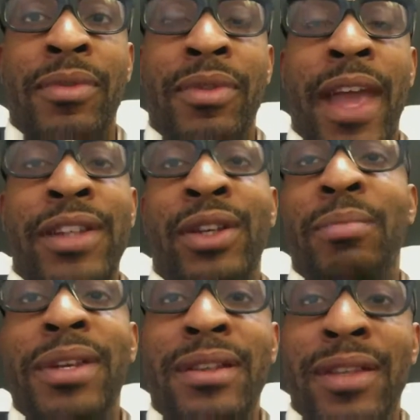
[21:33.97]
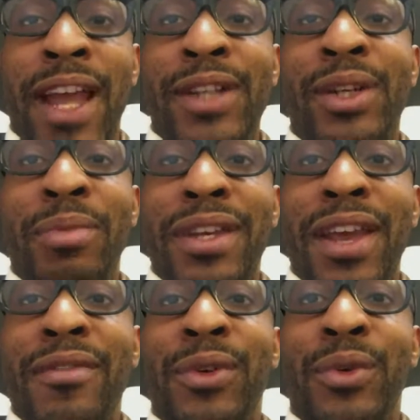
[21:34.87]
they should be
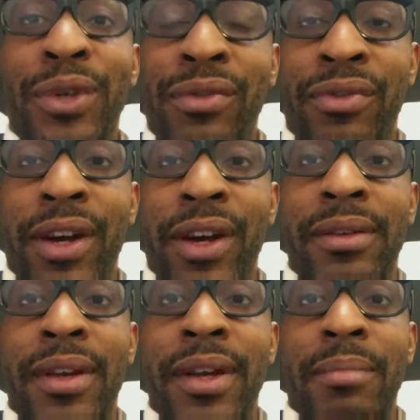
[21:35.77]
given a refund